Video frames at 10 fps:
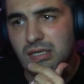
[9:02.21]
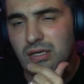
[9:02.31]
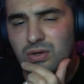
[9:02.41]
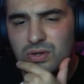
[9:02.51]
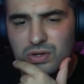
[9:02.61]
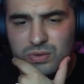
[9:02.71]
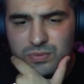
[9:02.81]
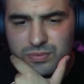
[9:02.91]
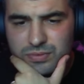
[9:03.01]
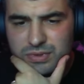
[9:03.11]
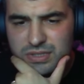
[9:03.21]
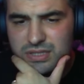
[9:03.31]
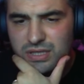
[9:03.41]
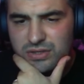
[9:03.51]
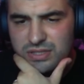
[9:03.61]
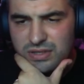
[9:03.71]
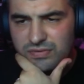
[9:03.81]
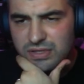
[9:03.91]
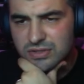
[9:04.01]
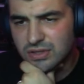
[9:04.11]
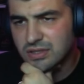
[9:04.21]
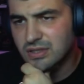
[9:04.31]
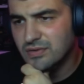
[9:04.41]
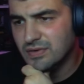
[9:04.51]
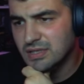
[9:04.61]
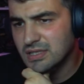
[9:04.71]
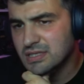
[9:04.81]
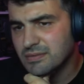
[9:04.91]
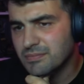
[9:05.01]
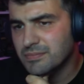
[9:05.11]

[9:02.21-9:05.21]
Oh no. He's gonna use the event, so I need to defend this.